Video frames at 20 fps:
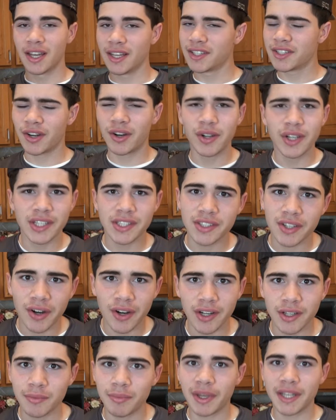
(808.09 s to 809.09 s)
It's already
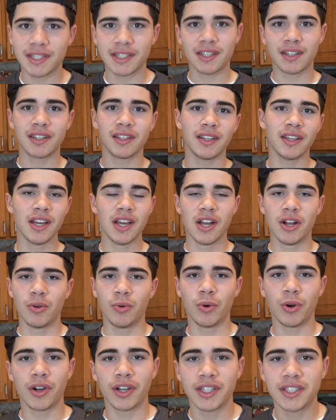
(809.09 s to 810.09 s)
starting, basically.
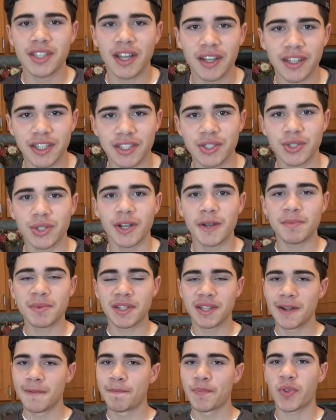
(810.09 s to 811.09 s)
We're already talking trips.